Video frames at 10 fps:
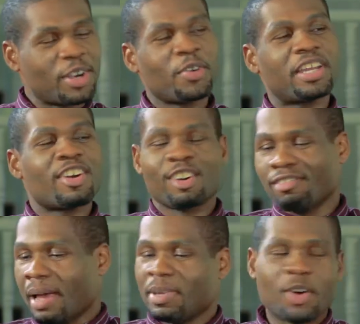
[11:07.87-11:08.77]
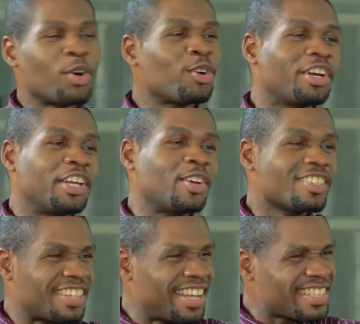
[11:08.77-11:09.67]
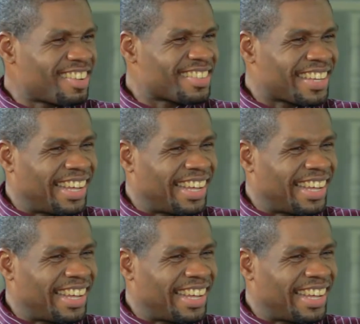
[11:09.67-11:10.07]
we're going down a rabbit hole right now, so that sounds